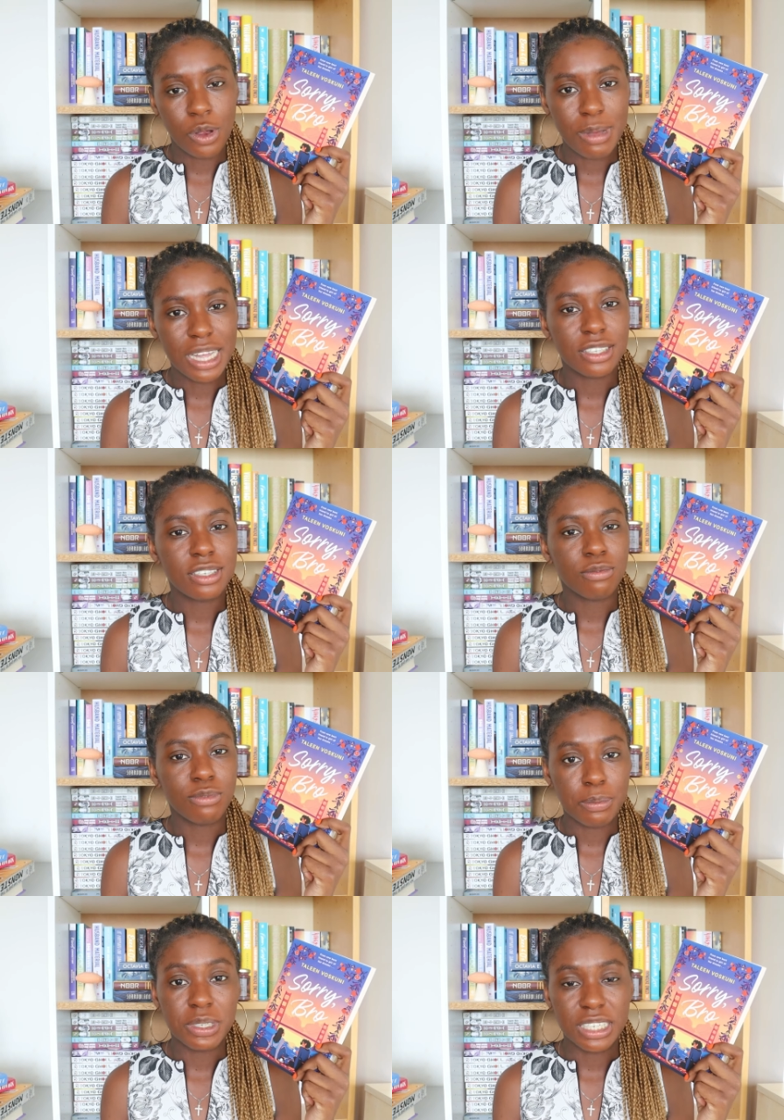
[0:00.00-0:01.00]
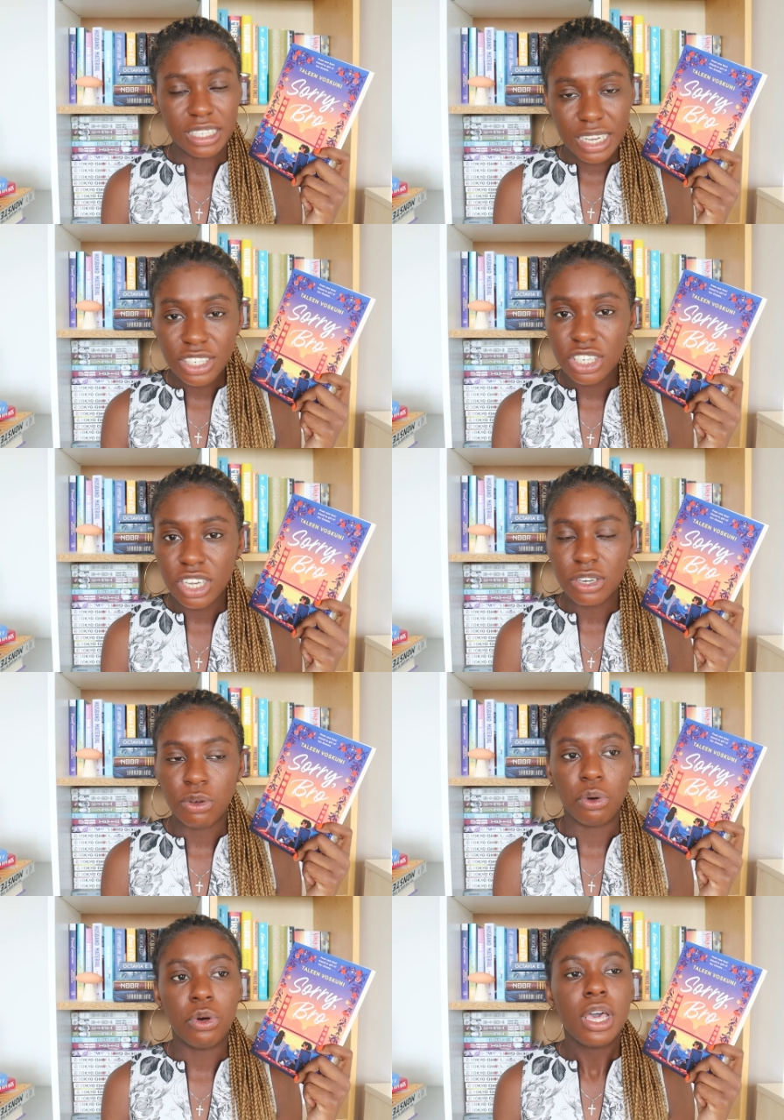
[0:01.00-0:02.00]
romance representation
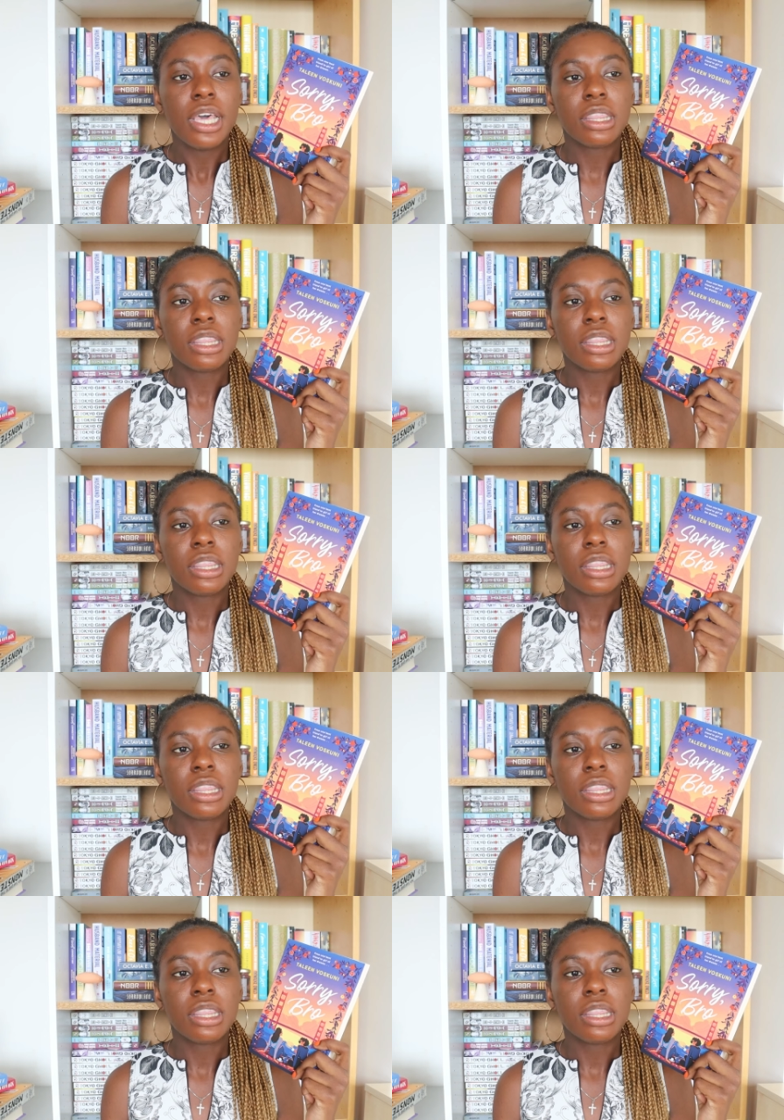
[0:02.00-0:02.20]
or